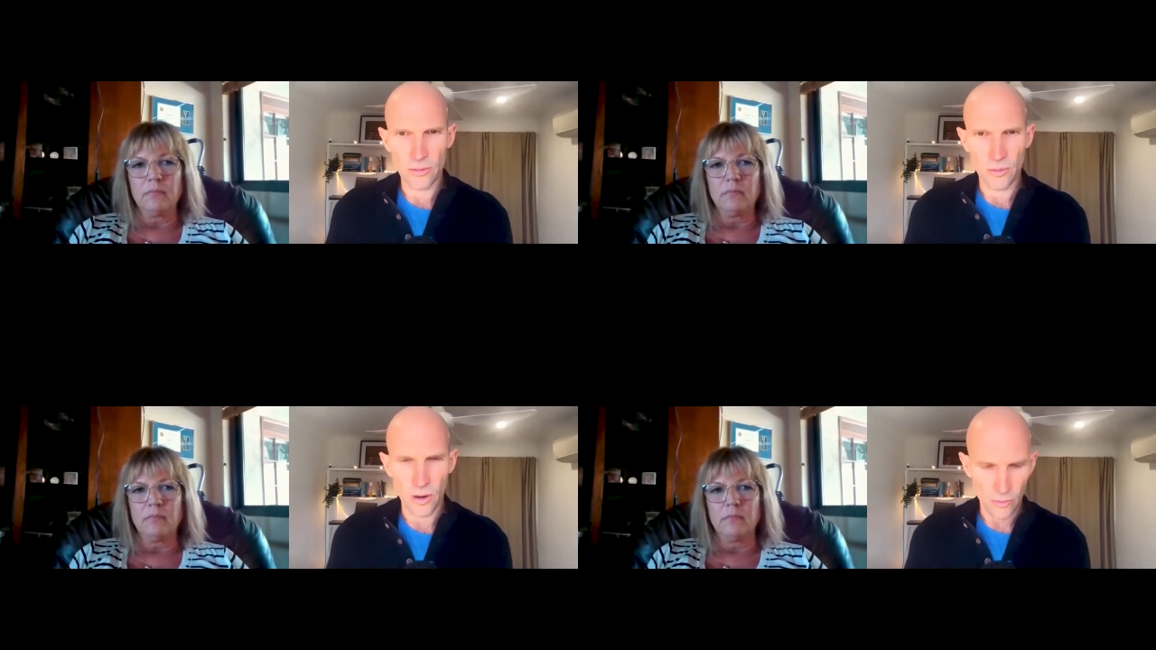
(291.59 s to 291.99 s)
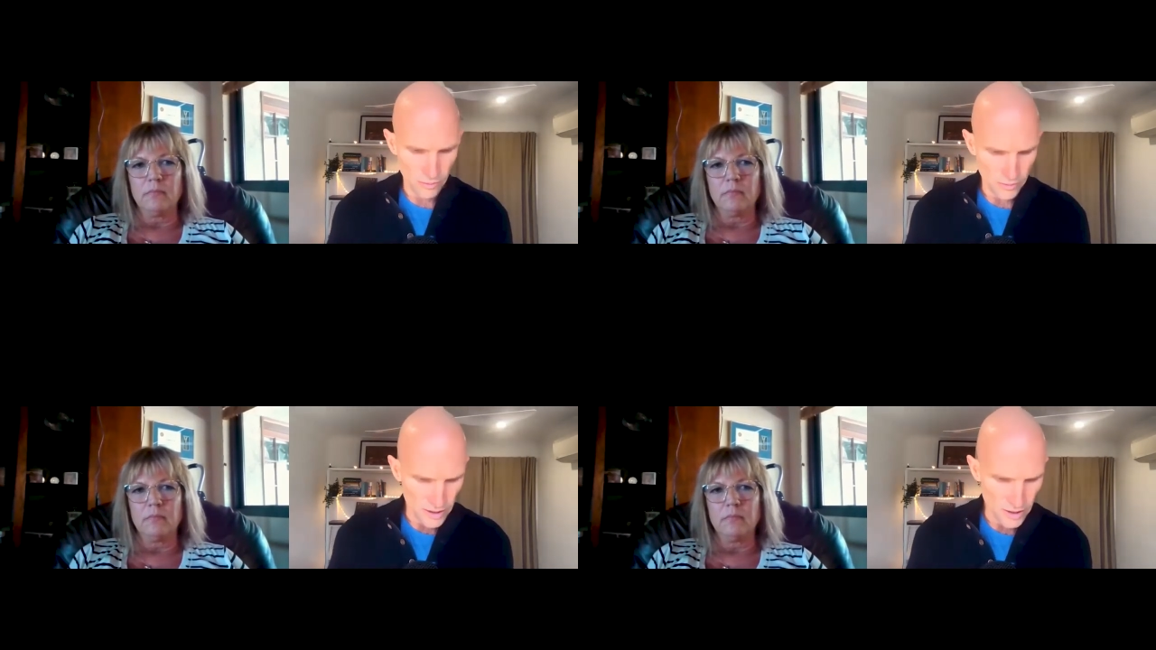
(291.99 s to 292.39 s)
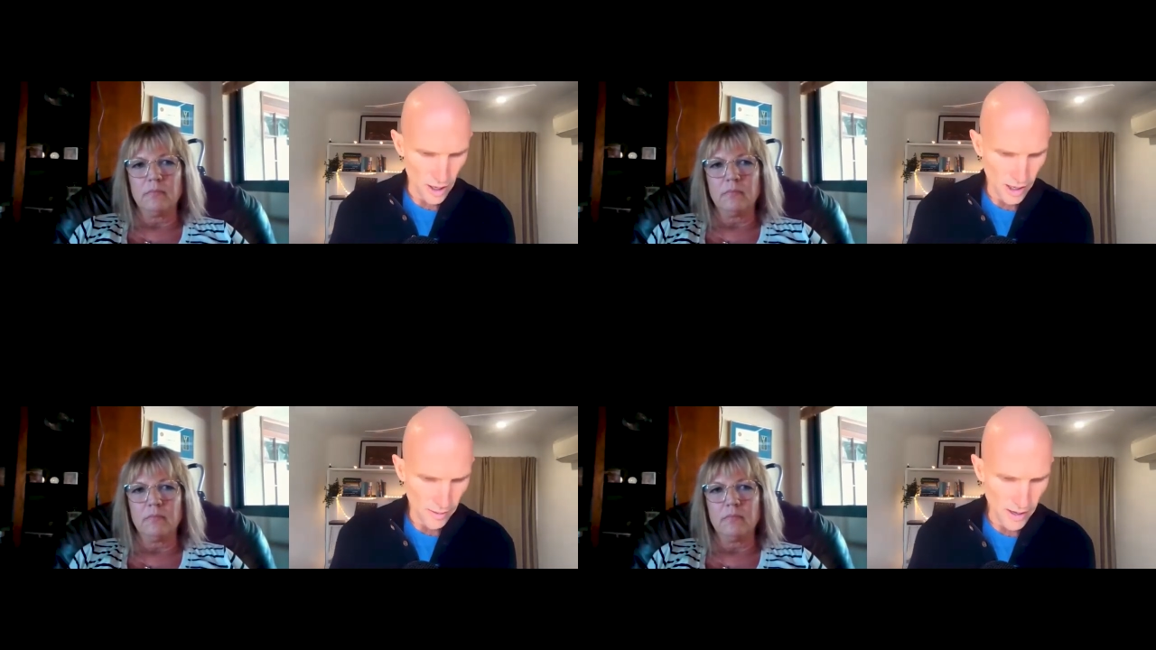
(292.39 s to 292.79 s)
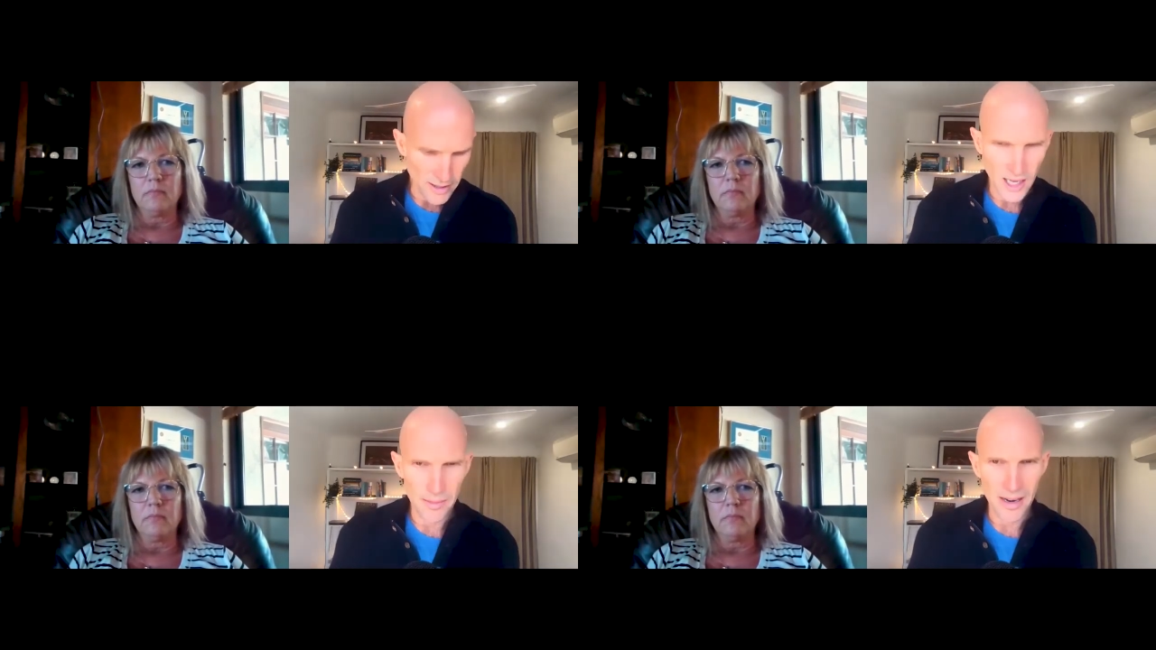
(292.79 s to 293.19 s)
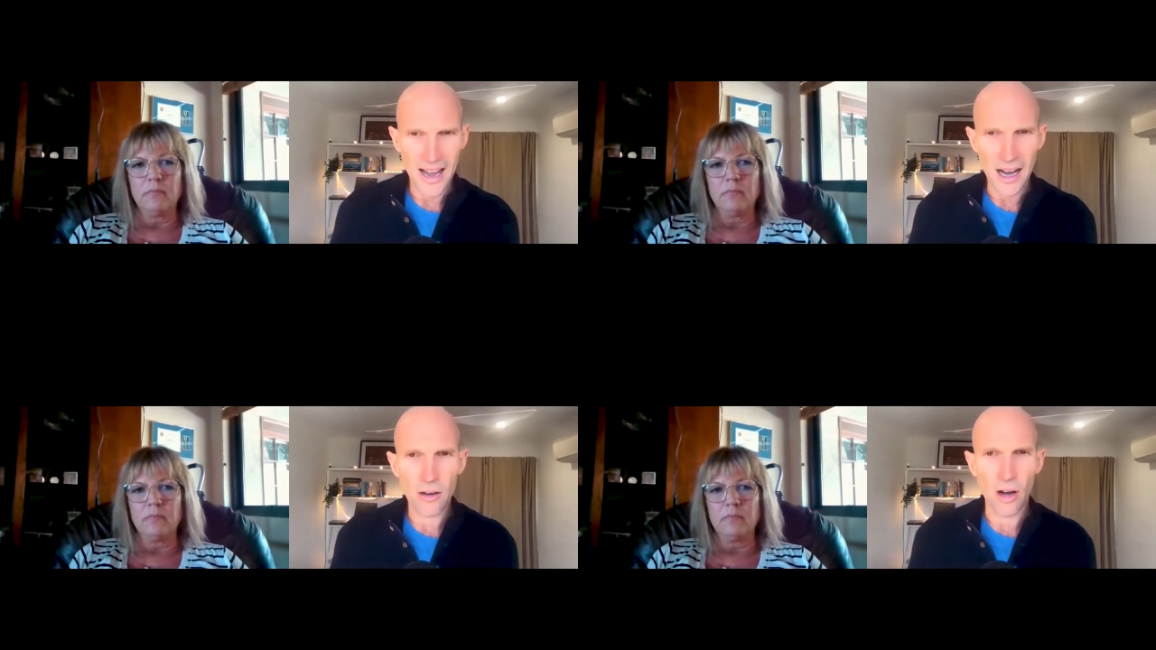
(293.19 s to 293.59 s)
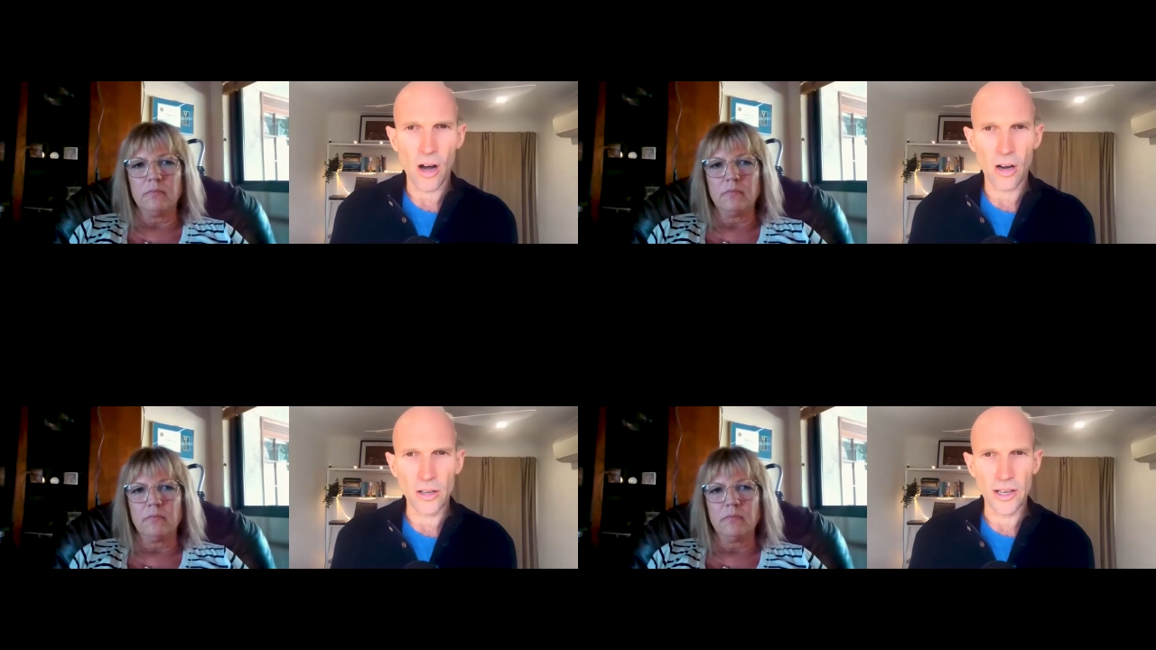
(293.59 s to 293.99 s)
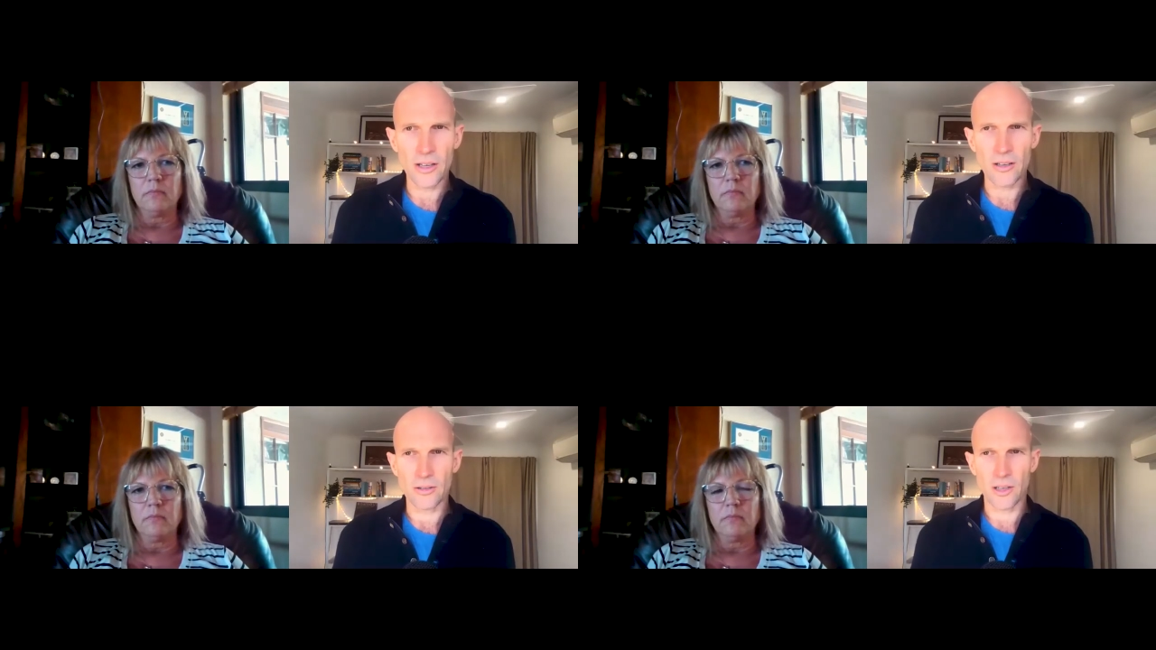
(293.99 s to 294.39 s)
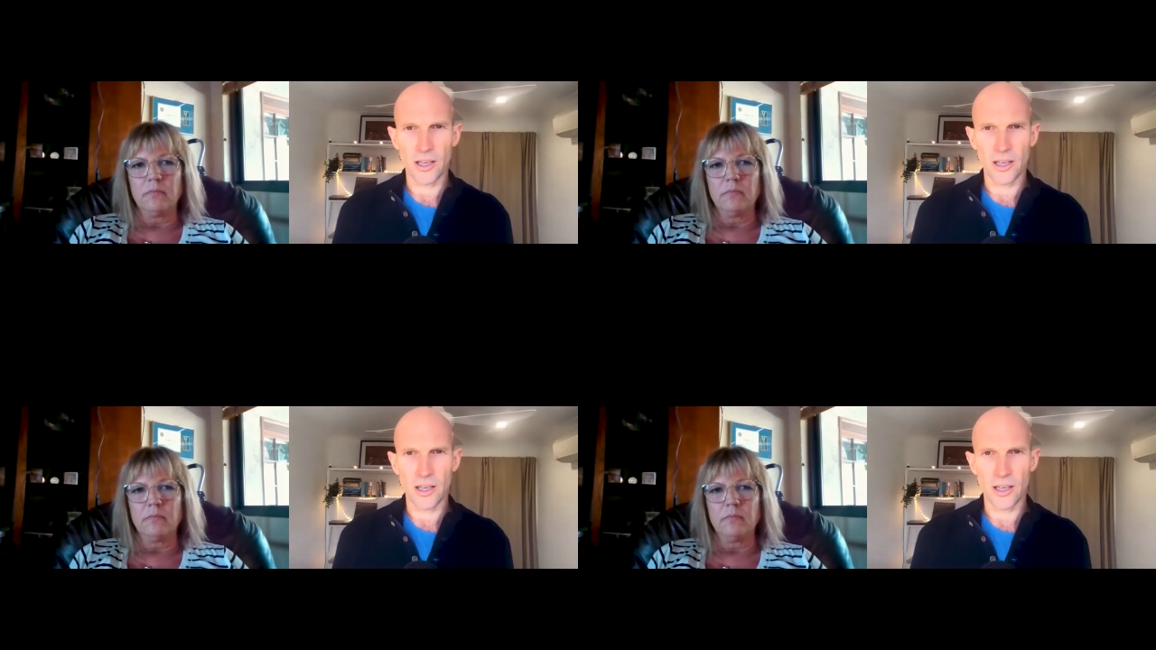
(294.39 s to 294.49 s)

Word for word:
Speaker 1: what society might deem an alcoholic.